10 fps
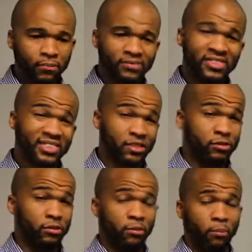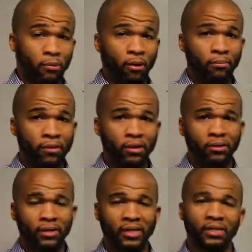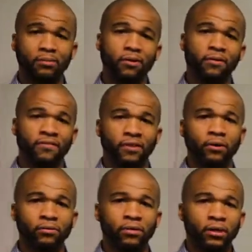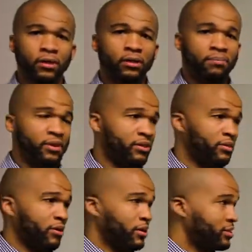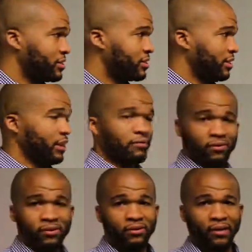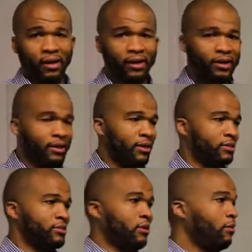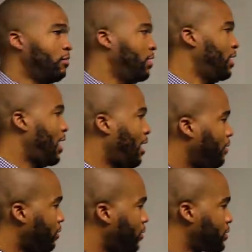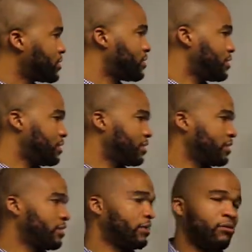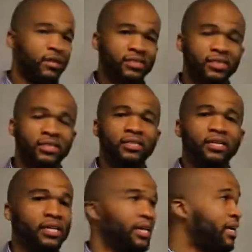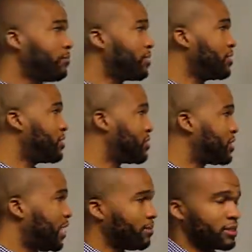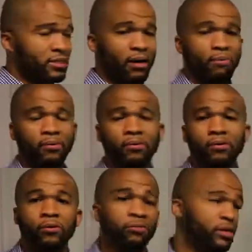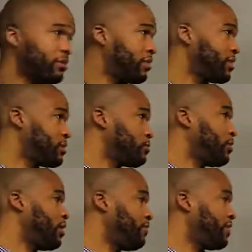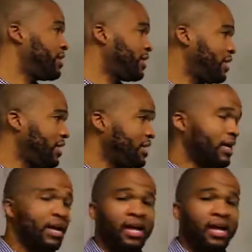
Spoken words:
schedule an appointment or get them on the phone, depending on the urgency level. Okay, so how urgent is another good question. Again, we're going to use the same example. We know that it's a relevant lead.